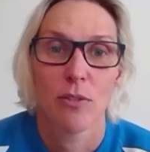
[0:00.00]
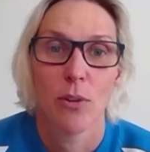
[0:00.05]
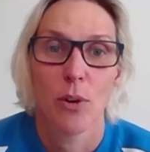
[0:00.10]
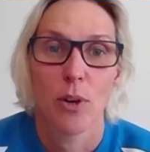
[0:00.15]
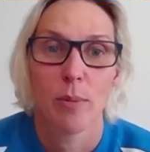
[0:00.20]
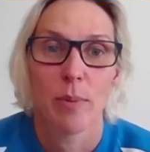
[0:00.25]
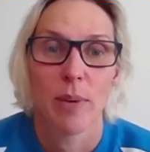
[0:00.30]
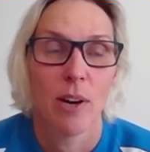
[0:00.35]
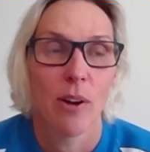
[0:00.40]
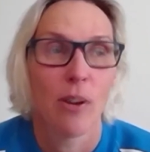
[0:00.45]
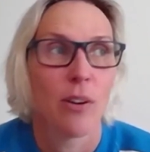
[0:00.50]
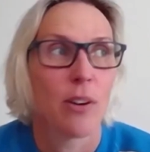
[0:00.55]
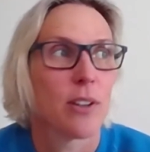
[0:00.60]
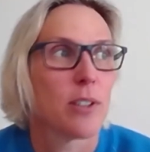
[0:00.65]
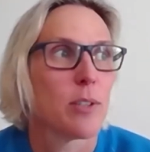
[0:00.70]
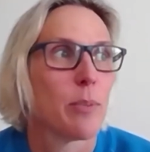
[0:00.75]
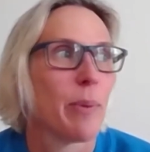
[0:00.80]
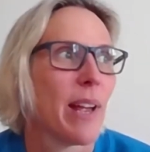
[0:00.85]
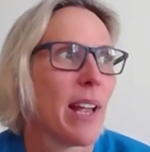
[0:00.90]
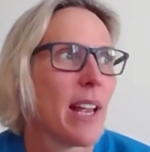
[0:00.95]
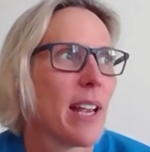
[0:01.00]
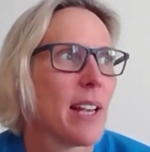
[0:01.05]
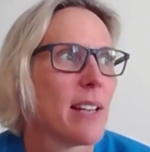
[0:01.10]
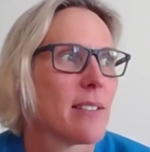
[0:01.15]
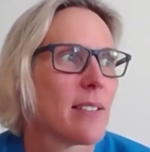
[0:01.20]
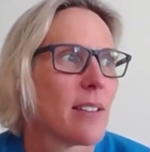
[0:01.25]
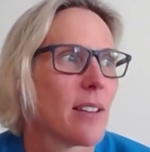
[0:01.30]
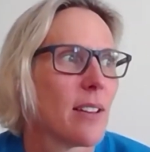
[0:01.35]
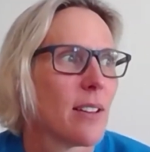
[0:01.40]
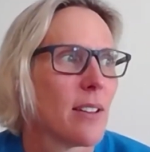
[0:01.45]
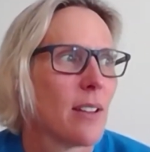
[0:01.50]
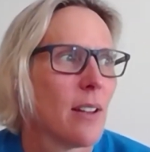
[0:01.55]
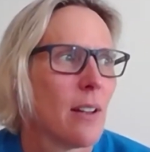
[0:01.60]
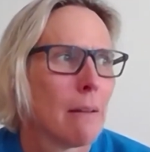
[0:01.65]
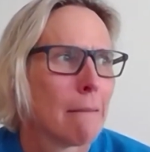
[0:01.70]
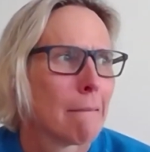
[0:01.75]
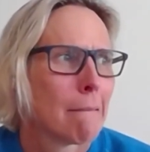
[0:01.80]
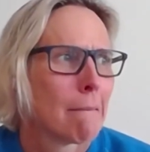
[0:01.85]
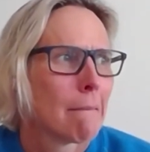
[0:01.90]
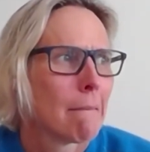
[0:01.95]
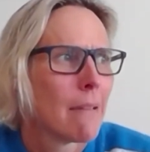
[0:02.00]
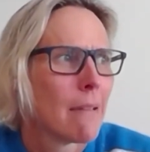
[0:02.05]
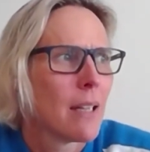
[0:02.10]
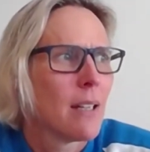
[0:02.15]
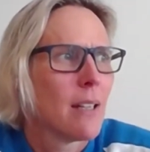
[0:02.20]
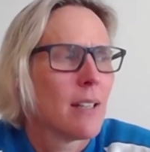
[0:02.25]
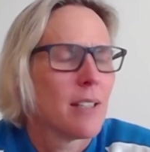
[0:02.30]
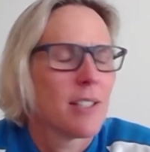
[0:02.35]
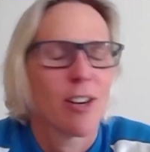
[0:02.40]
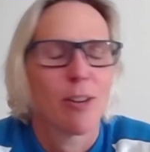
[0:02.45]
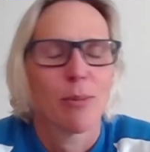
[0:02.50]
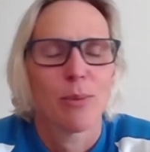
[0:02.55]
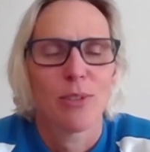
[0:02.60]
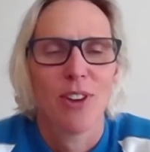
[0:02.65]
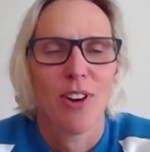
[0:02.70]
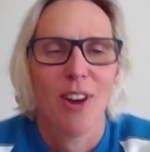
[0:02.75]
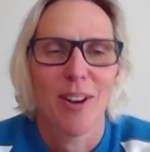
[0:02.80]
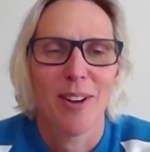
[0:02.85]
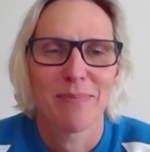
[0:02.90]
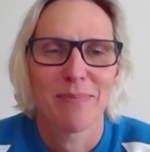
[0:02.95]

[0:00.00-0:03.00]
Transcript: been on in Japan. So terrible time.